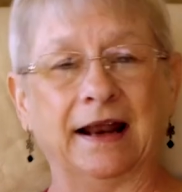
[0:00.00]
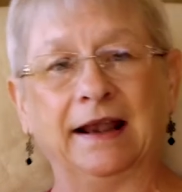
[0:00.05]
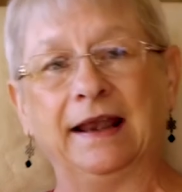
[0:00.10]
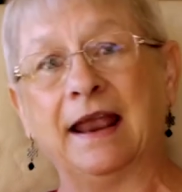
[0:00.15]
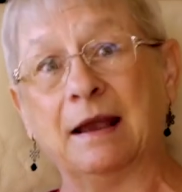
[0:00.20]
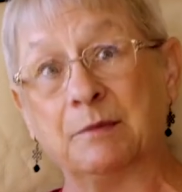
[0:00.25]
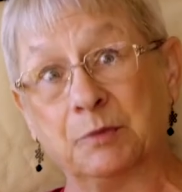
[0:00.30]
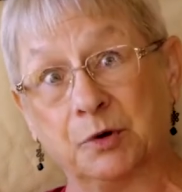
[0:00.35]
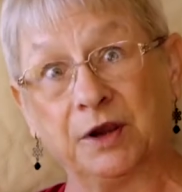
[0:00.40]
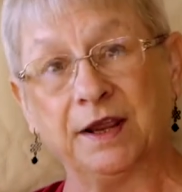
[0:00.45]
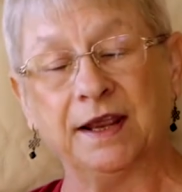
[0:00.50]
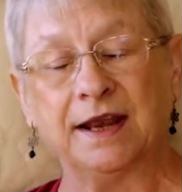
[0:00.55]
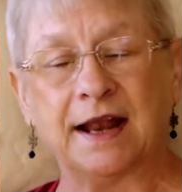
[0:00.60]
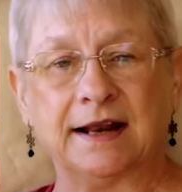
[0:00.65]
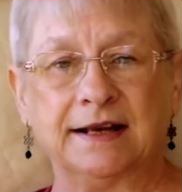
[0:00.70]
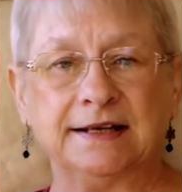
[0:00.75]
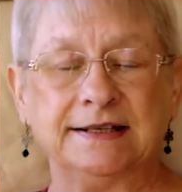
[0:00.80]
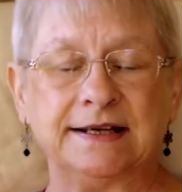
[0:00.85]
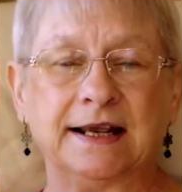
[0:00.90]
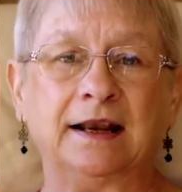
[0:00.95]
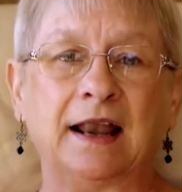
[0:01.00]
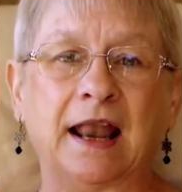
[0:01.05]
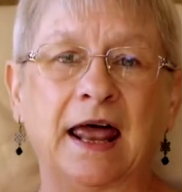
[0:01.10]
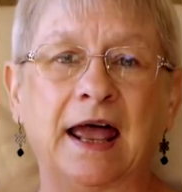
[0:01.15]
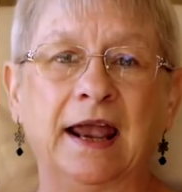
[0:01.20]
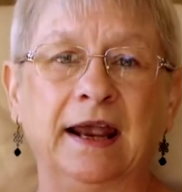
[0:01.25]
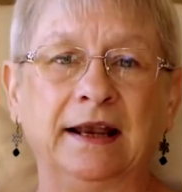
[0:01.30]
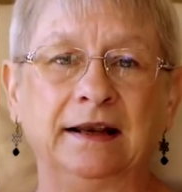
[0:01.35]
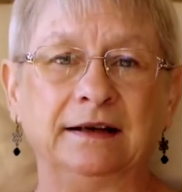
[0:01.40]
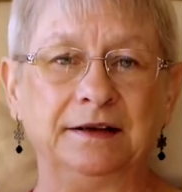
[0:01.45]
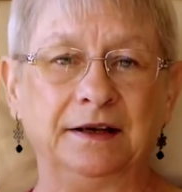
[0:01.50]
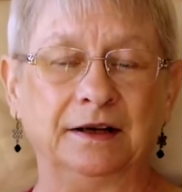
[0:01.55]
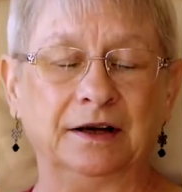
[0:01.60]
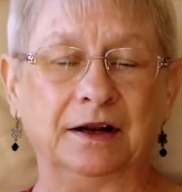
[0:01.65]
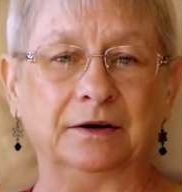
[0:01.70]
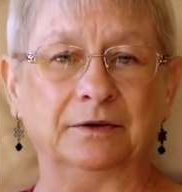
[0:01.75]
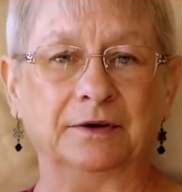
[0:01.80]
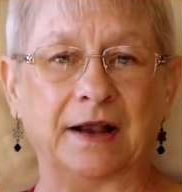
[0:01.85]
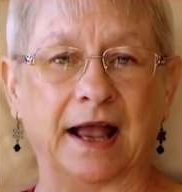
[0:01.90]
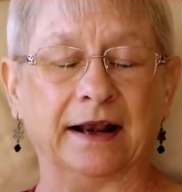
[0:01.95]
honey, I'm working on a deadline,
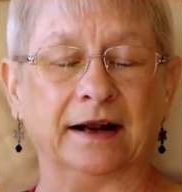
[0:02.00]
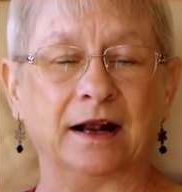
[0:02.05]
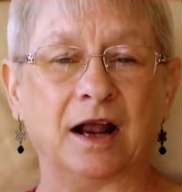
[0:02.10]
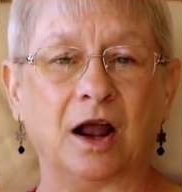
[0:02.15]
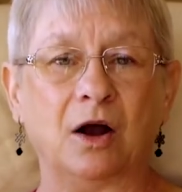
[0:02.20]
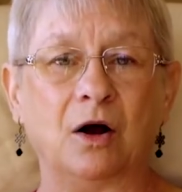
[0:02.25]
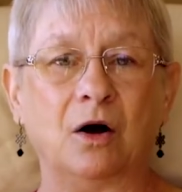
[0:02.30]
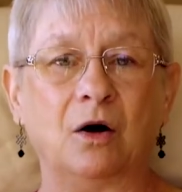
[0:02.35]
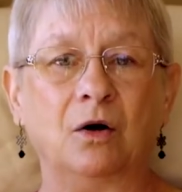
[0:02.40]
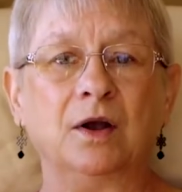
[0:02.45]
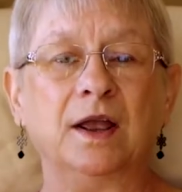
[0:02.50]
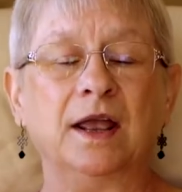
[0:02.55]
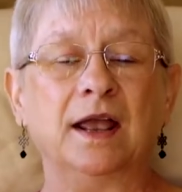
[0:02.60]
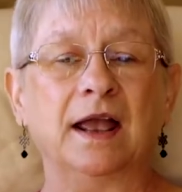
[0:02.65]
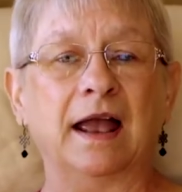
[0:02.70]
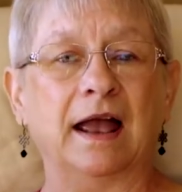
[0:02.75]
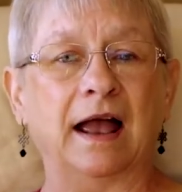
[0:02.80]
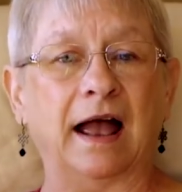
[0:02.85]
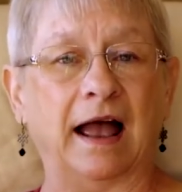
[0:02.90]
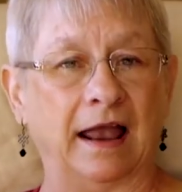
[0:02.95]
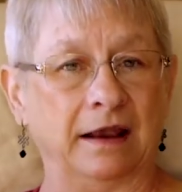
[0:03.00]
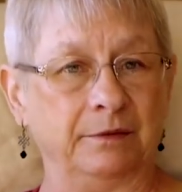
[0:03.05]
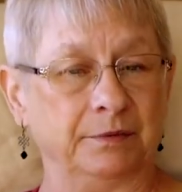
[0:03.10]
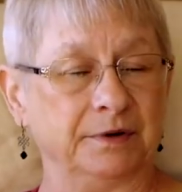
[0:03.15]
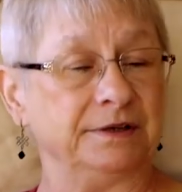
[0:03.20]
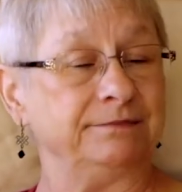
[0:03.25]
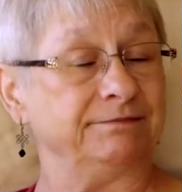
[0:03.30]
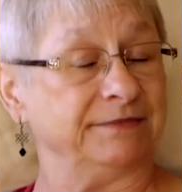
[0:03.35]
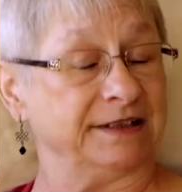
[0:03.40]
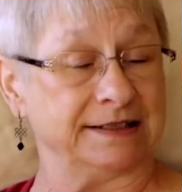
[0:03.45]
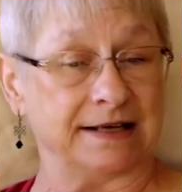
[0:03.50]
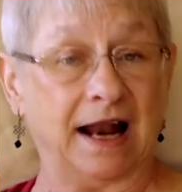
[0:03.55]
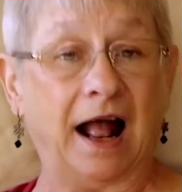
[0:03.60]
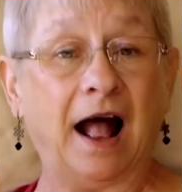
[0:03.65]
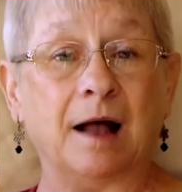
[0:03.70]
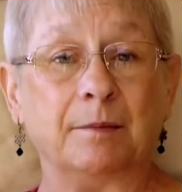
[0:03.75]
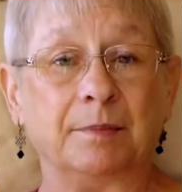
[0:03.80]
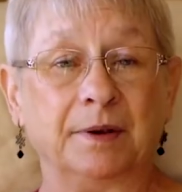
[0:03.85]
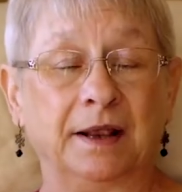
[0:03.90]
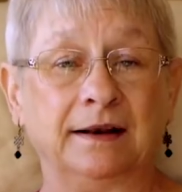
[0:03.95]
gotta go, I would
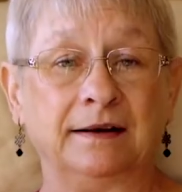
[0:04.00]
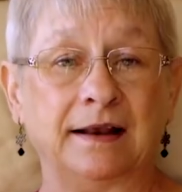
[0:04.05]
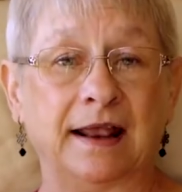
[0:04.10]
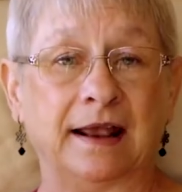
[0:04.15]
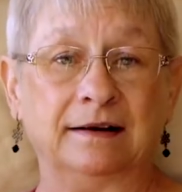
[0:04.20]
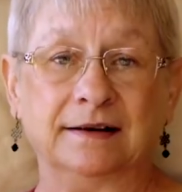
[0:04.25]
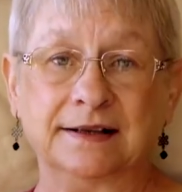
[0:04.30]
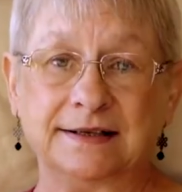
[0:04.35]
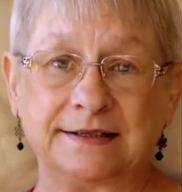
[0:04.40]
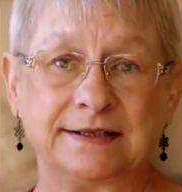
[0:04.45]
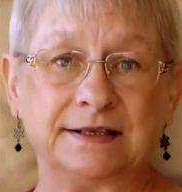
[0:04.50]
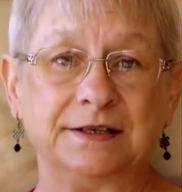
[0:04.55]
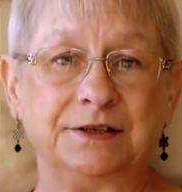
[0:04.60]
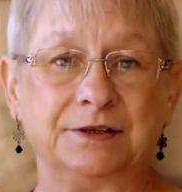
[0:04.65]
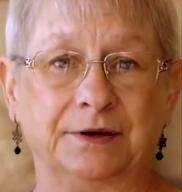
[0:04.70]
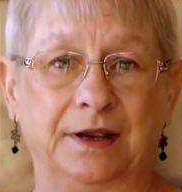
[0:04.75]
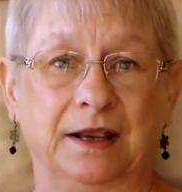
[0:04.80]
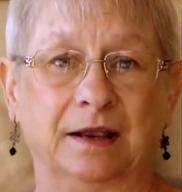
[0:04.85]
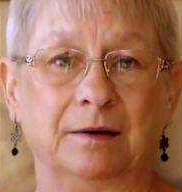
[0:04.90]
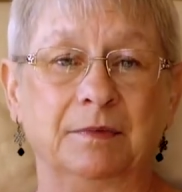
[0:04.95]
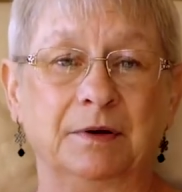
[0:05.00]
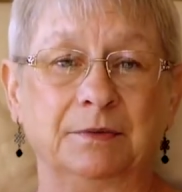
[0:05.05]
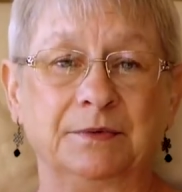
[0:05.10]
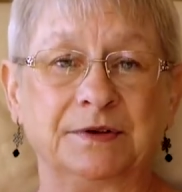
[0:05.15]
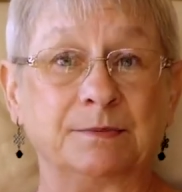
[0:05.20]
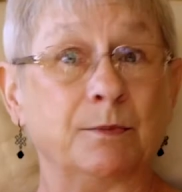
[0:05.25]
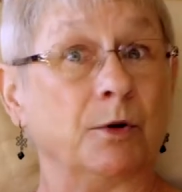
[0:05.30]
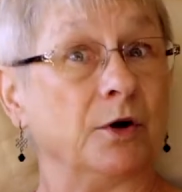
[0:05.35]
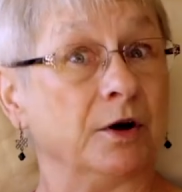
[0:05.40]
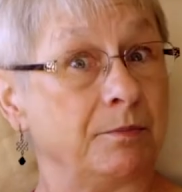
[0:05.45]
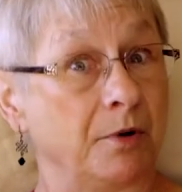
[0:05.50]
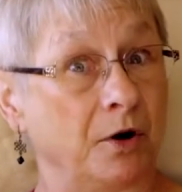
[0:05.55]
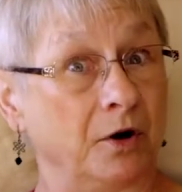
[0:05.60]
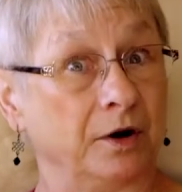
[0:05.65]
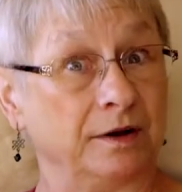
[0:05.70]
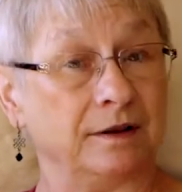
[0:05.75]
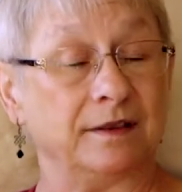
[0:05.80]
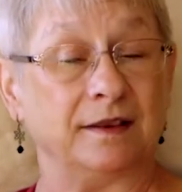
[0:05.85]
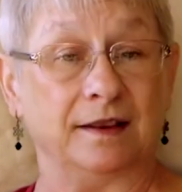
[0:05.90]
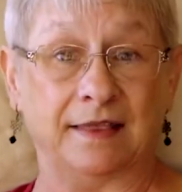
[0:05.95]
stop and listen to him. It was more
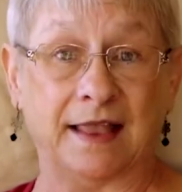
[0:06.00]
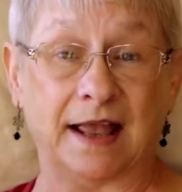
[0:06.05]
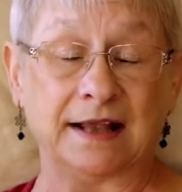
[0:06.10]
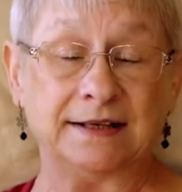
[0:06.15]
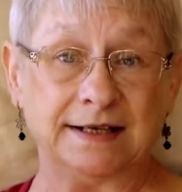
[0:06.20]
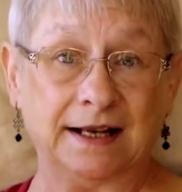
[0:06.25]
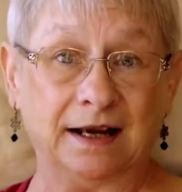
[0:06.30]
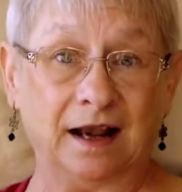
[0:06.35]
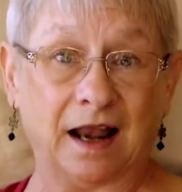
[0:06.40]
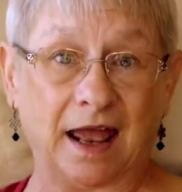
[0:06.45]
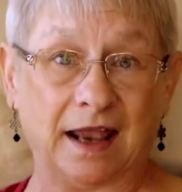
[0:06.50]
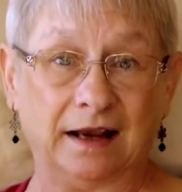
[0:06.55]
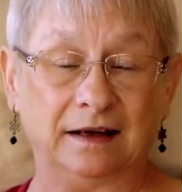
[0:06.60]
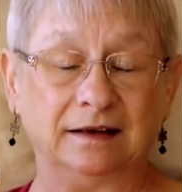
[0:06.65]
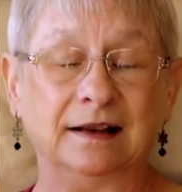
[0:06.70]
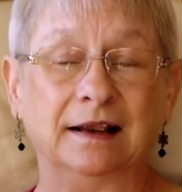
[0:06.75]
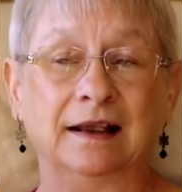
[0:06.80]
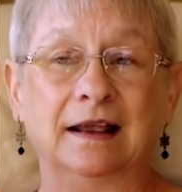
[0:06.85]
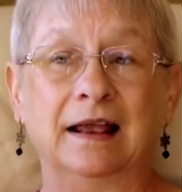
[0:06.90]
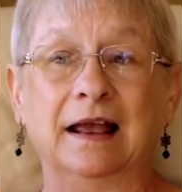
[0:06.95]
important than that deadline.